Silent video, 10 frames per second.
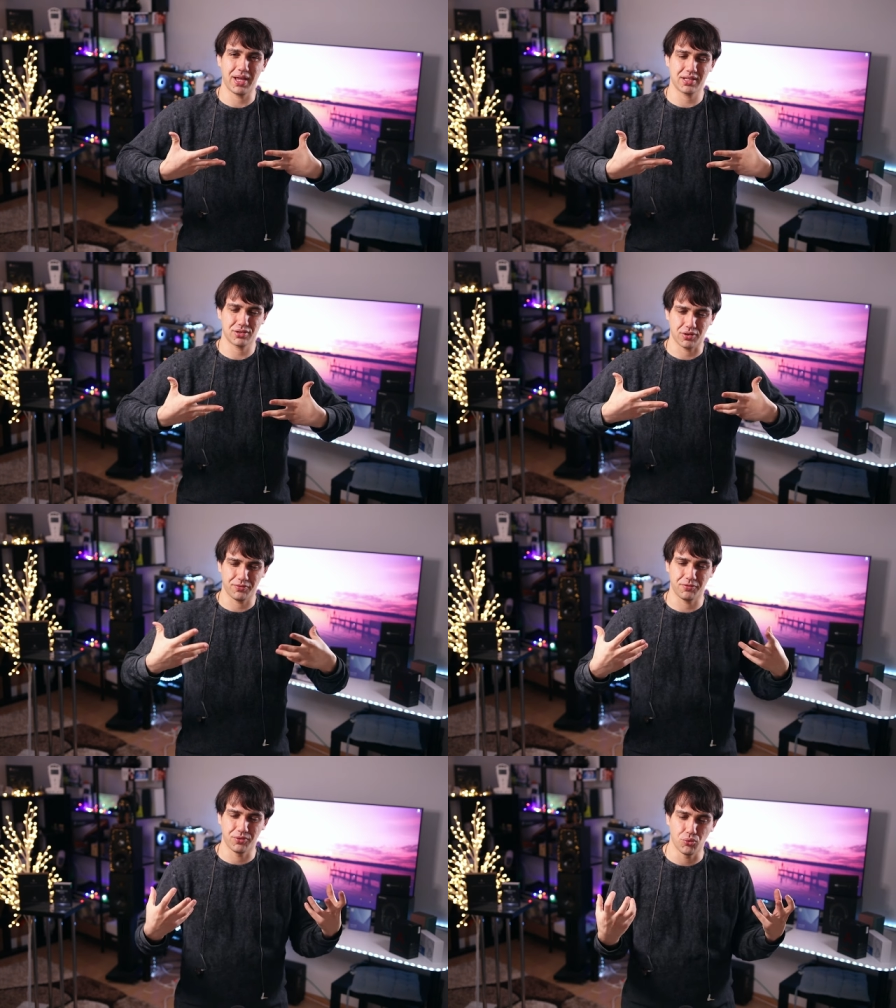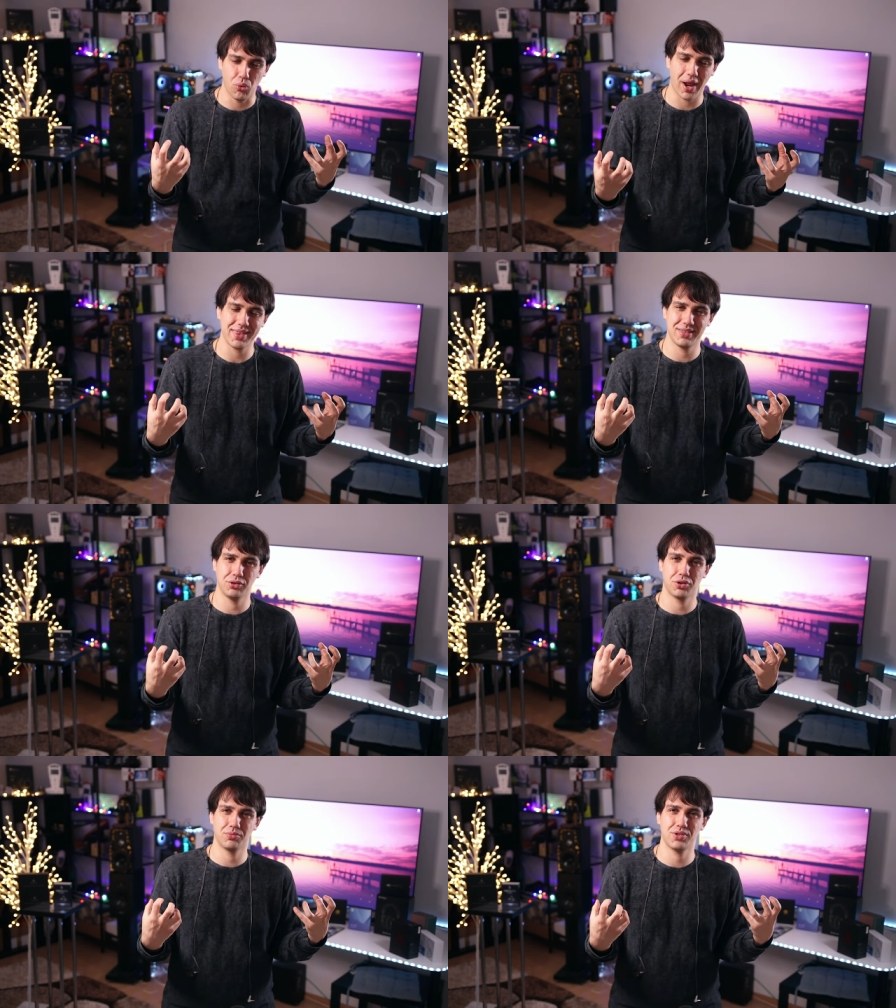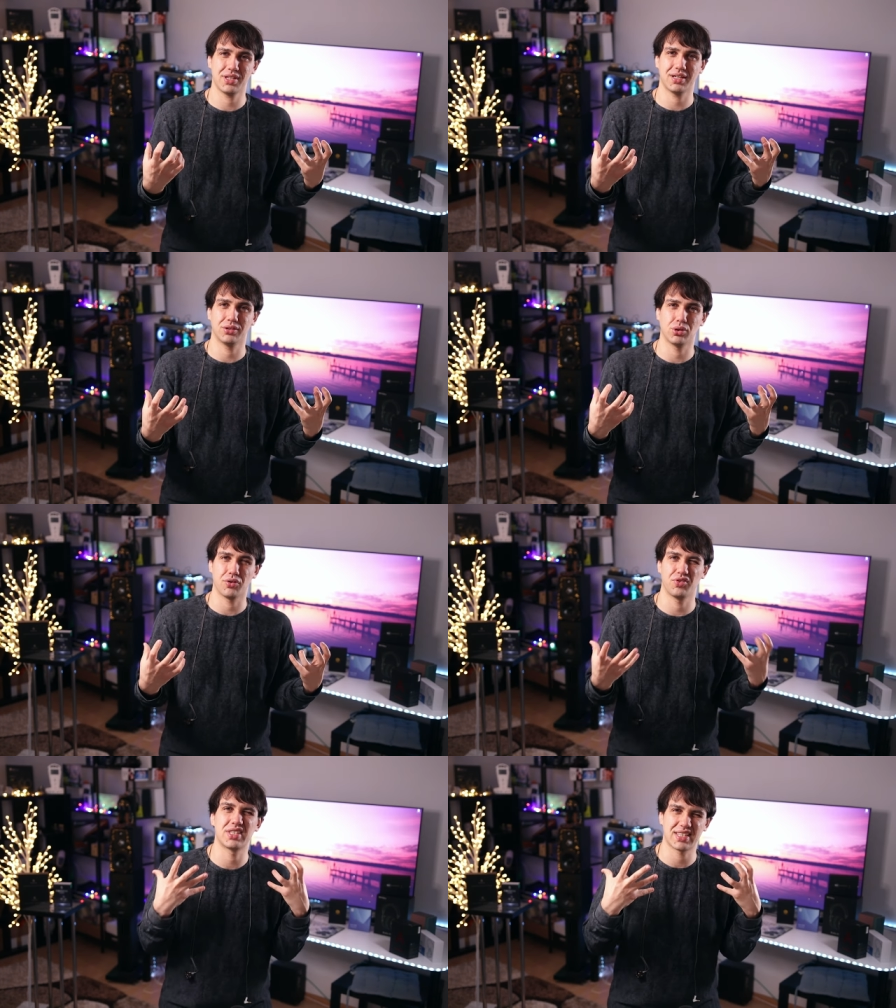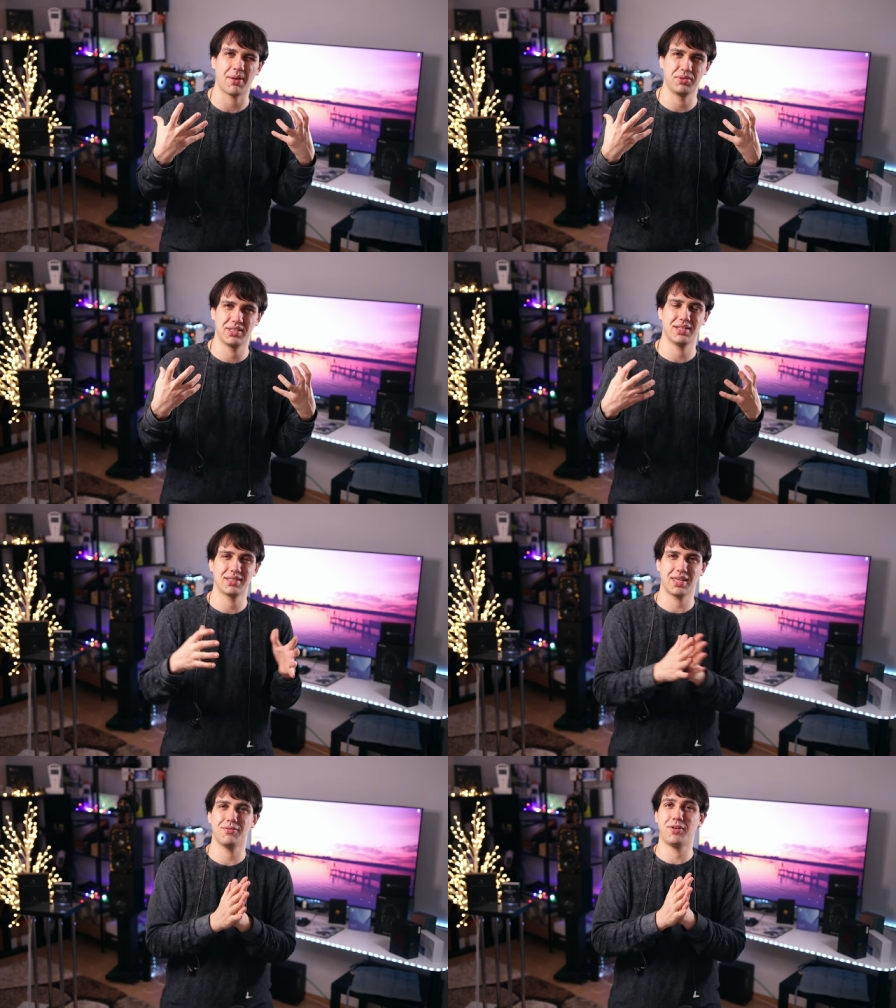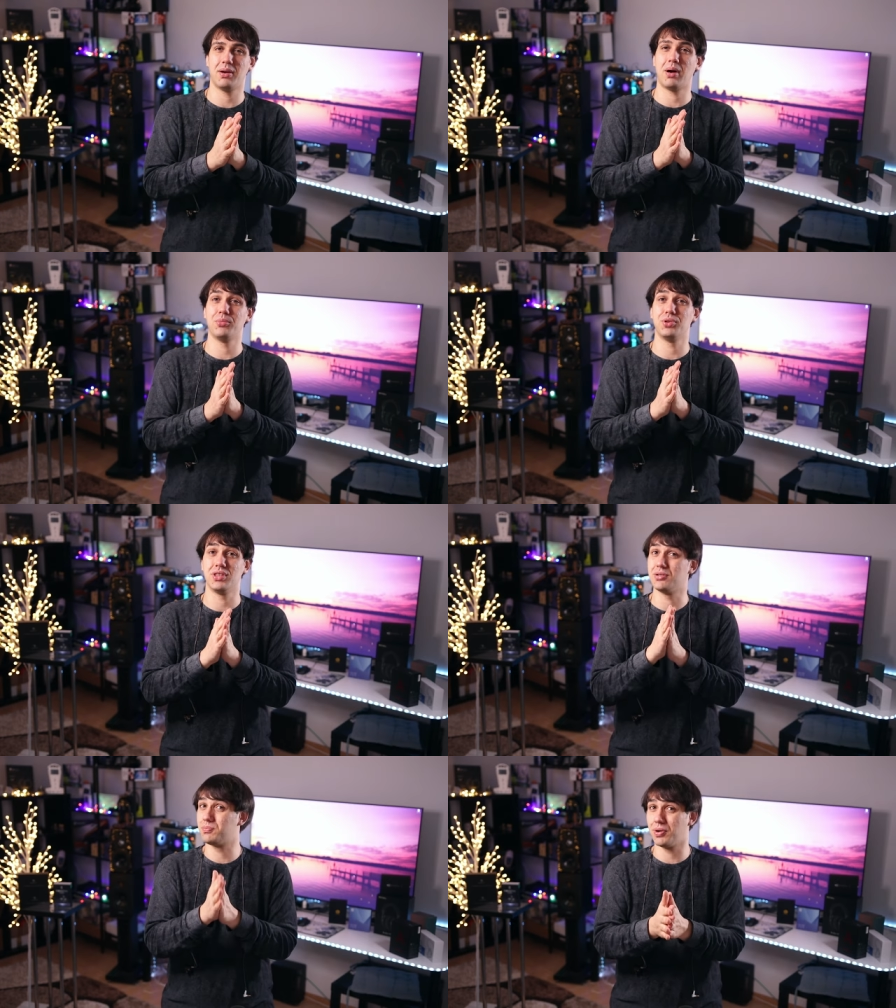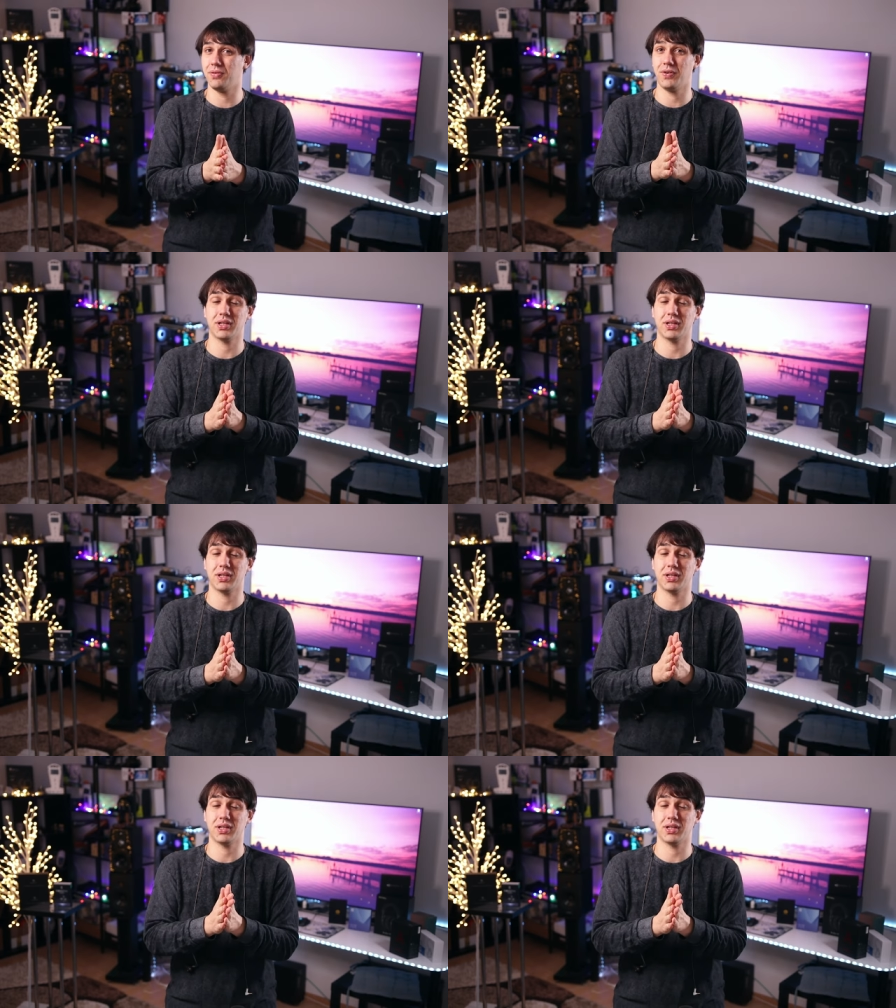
bass, of weight in your music, a ton of substance, Campfire Mammoth is perfect.